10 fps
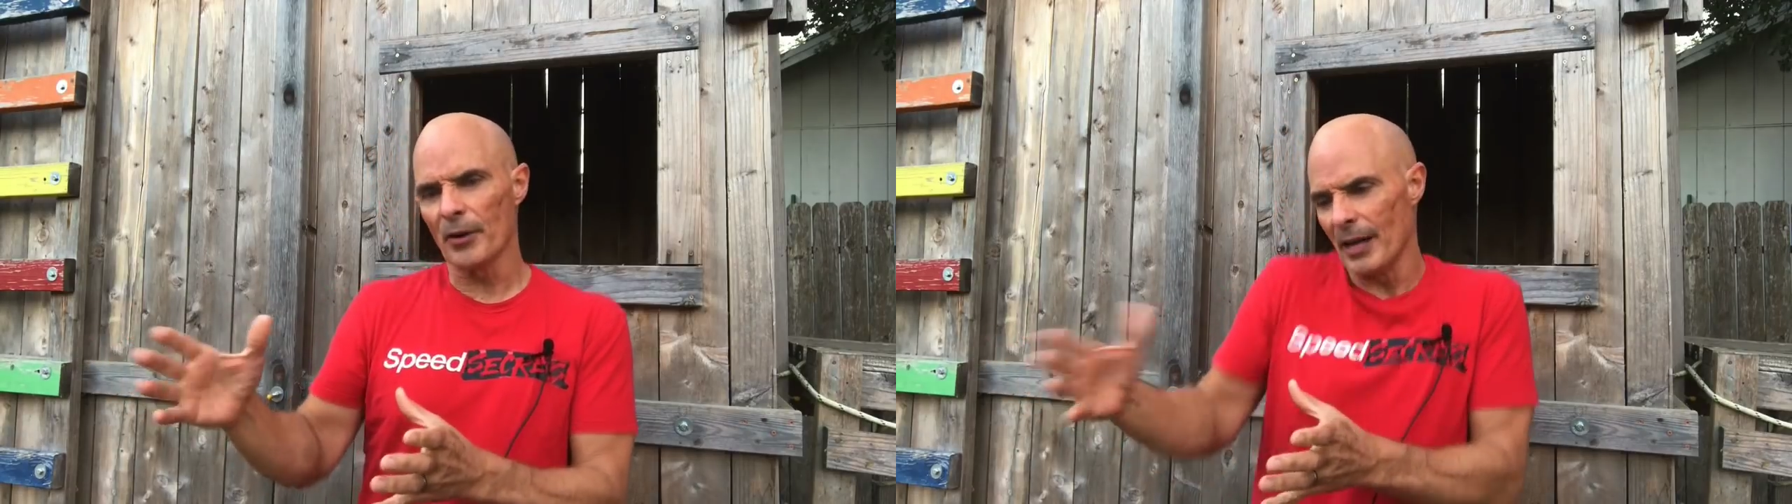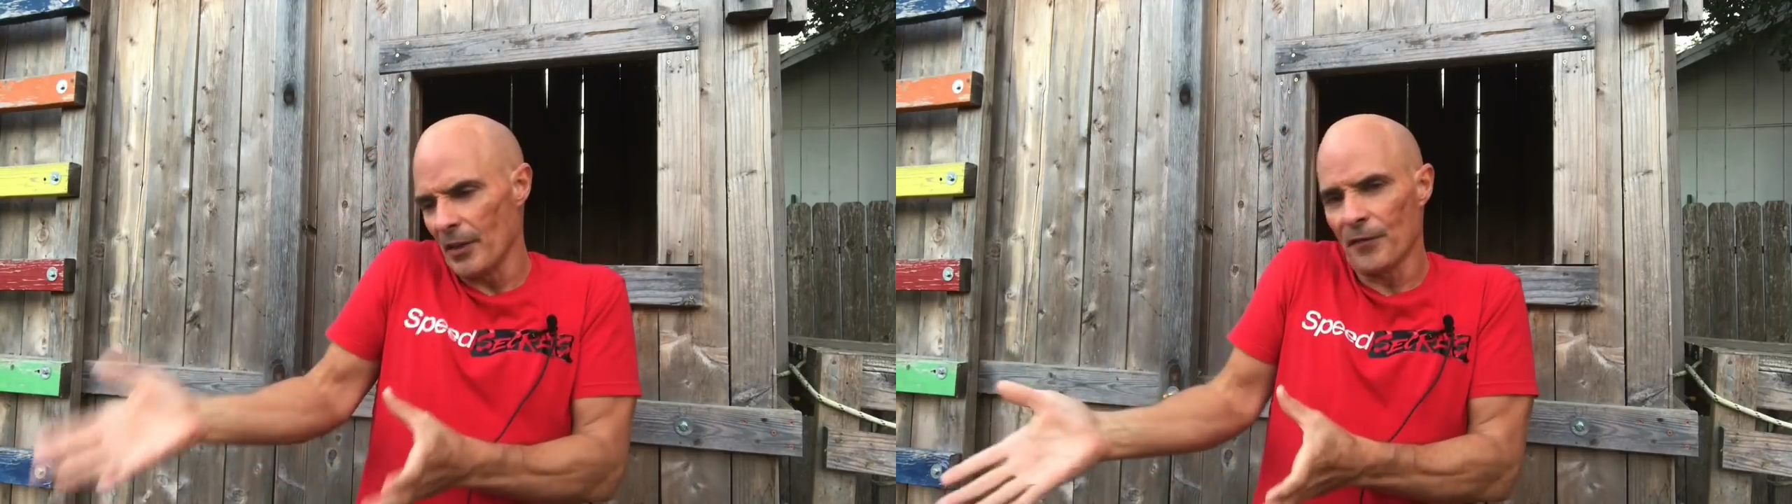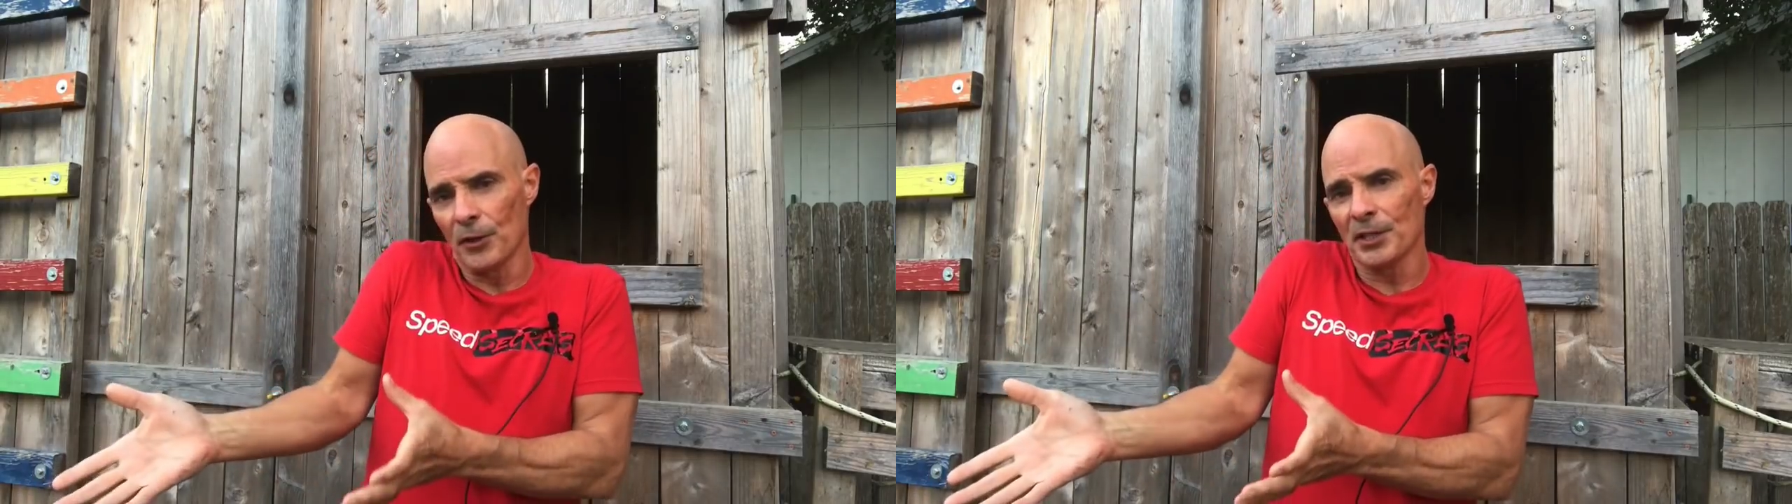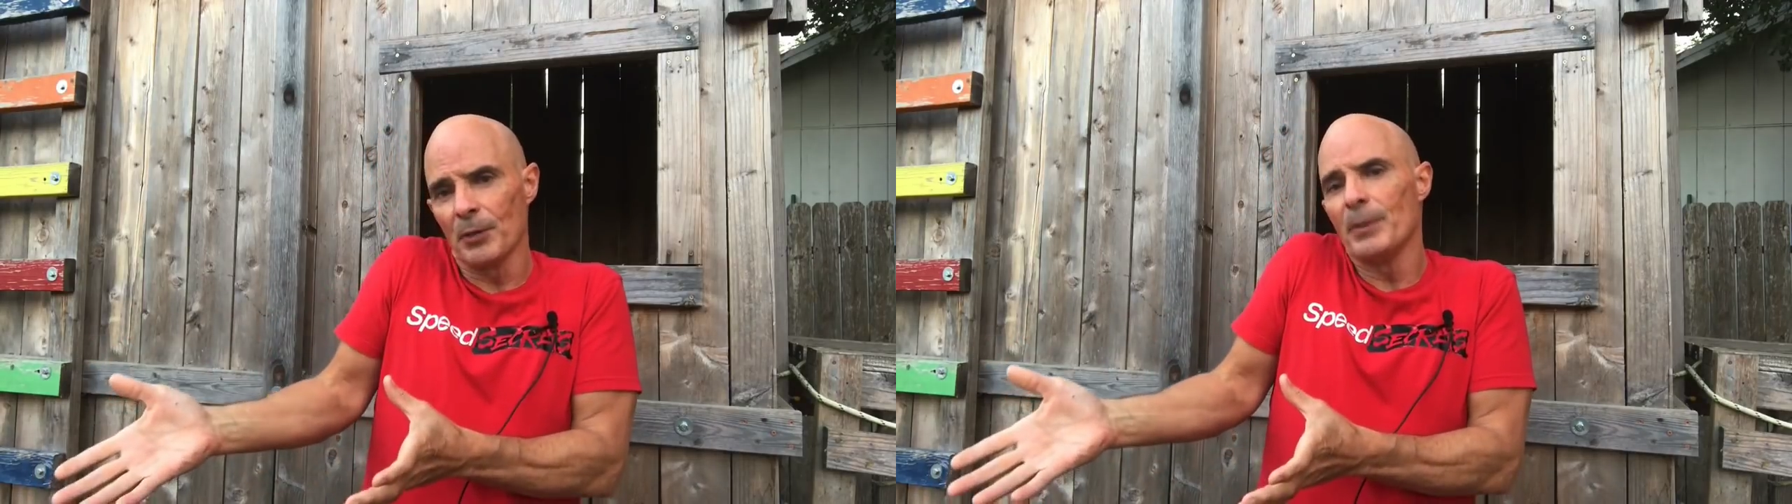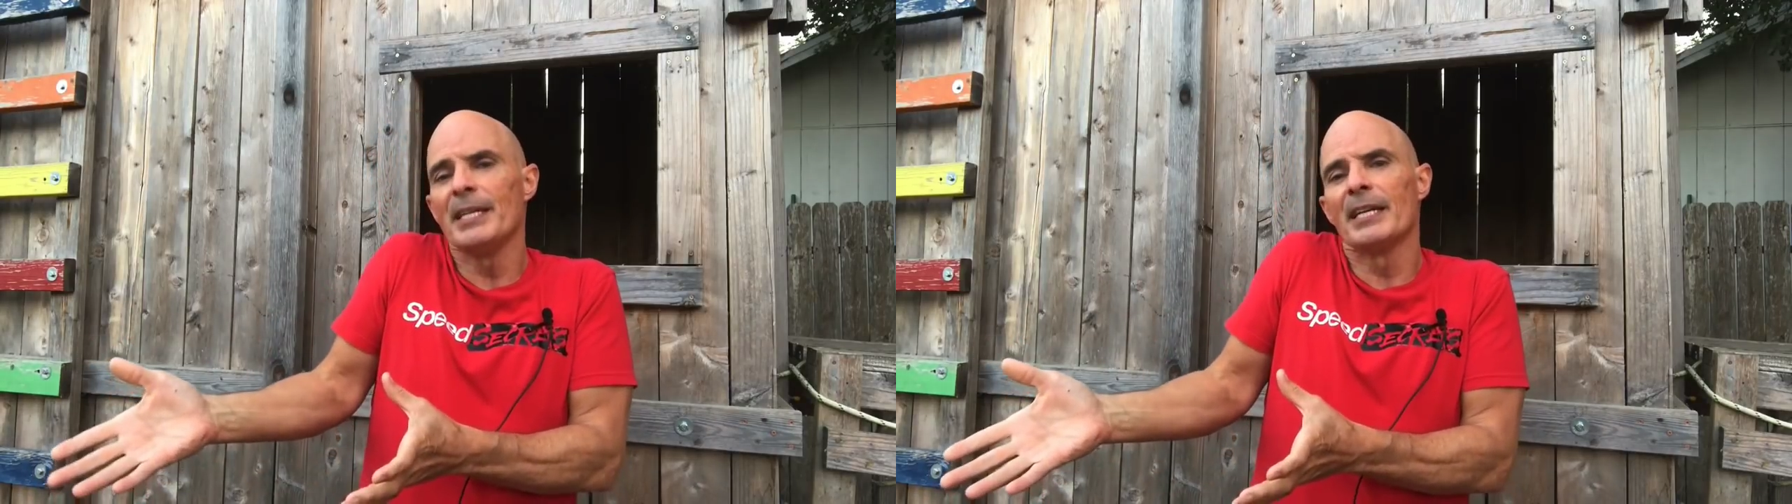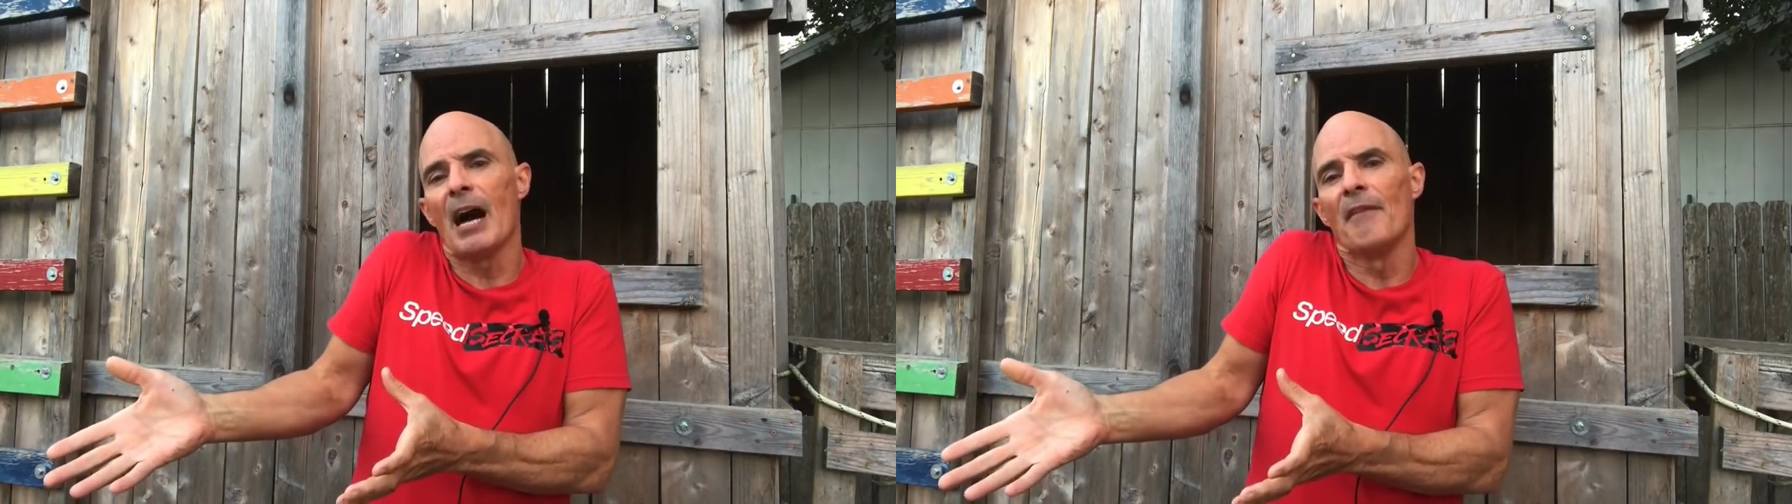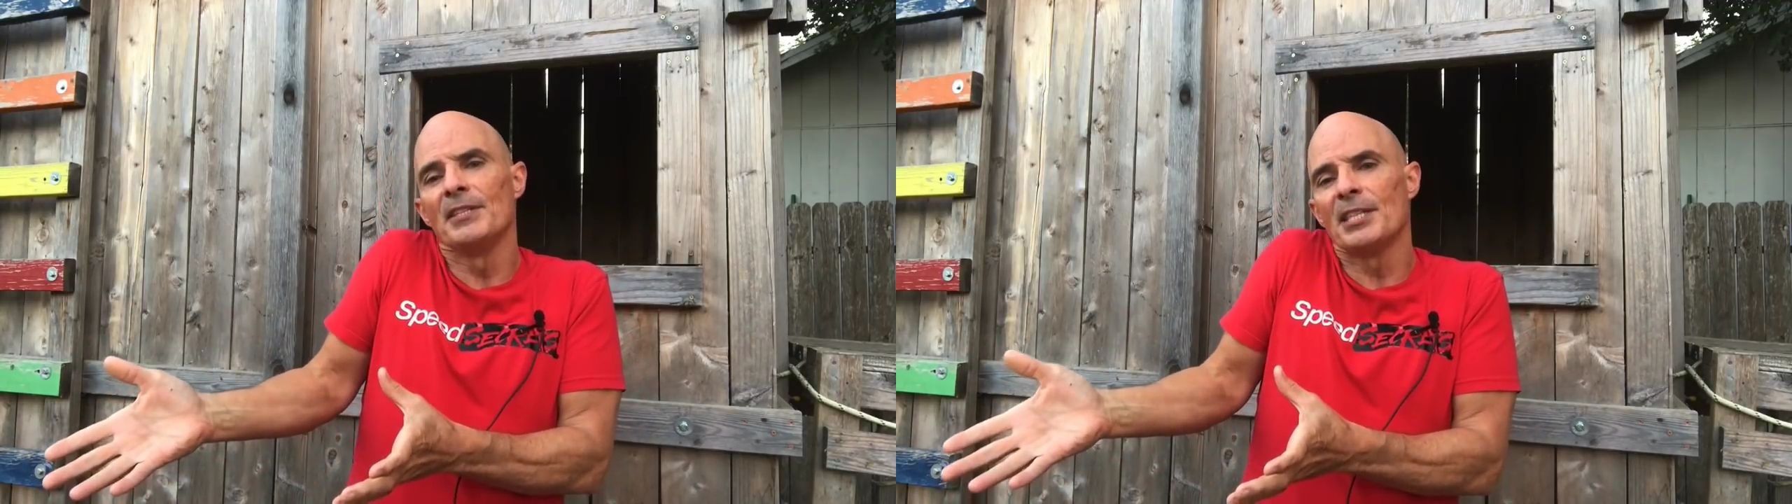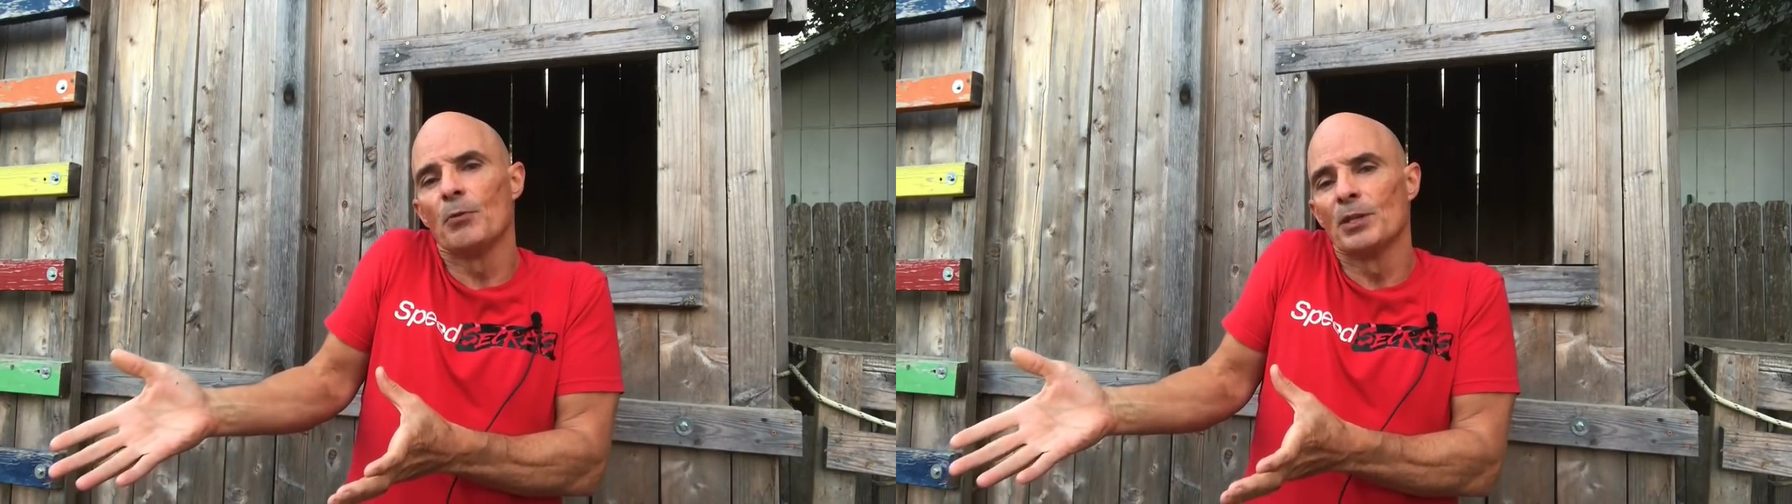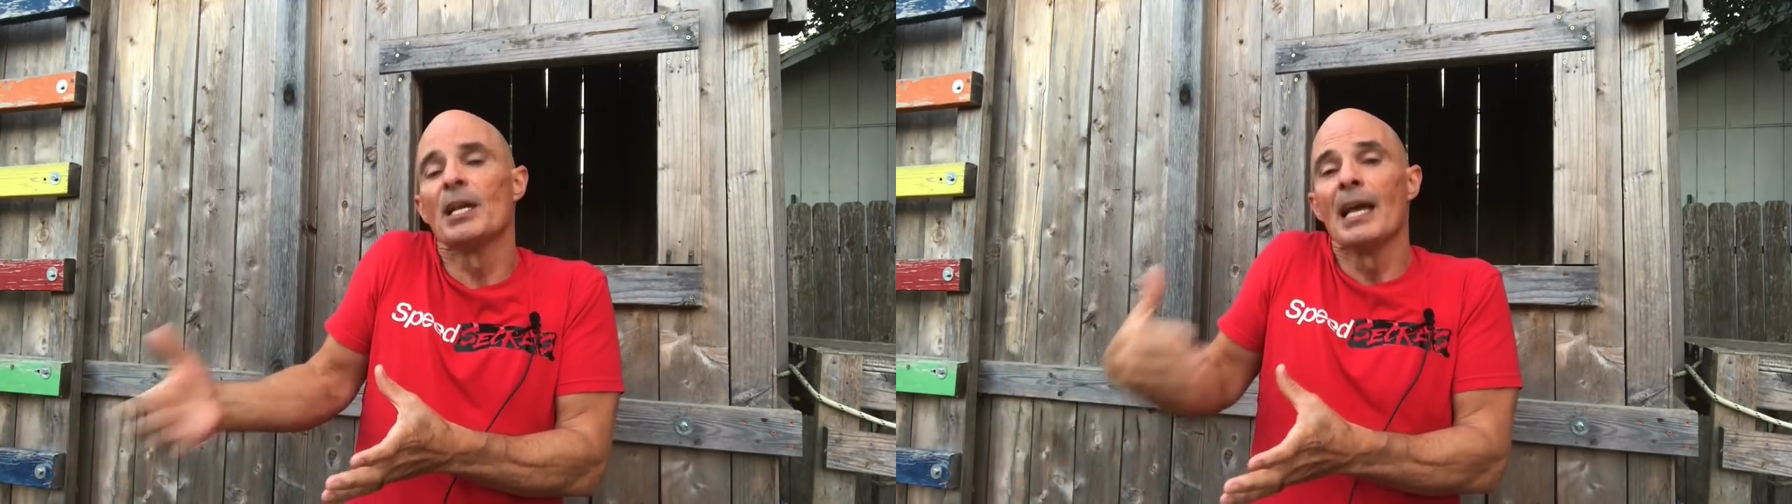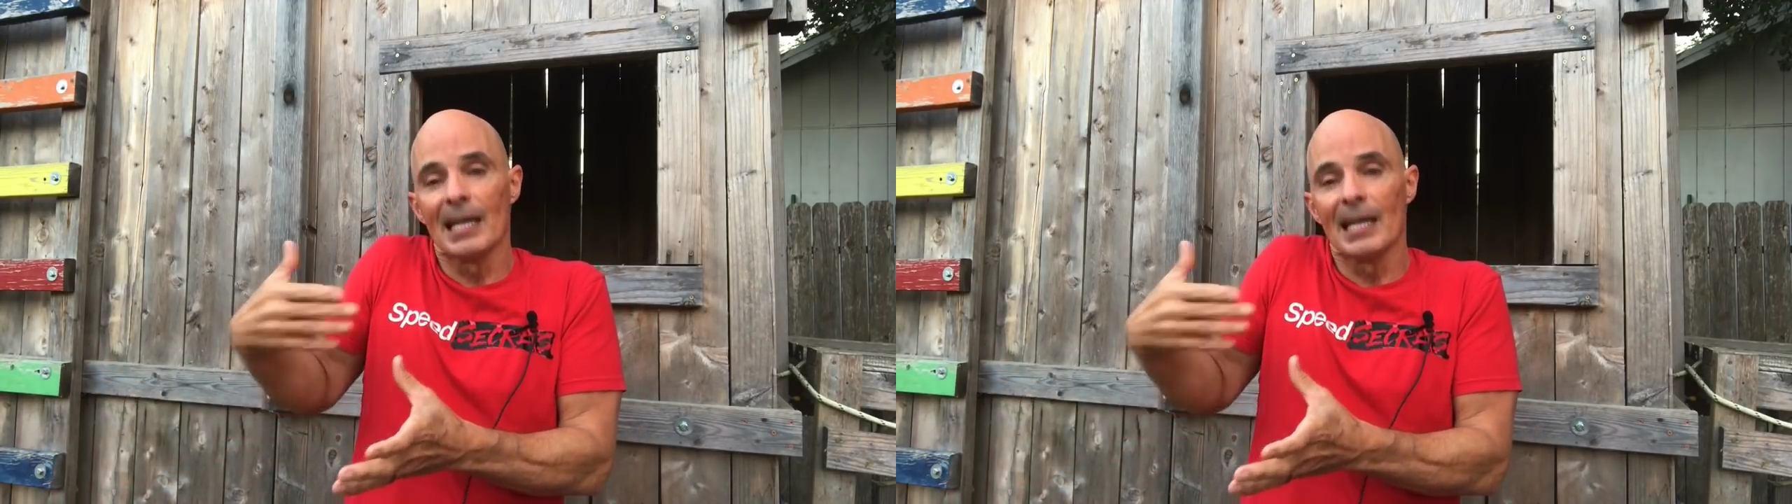Now the first thing we did obviously was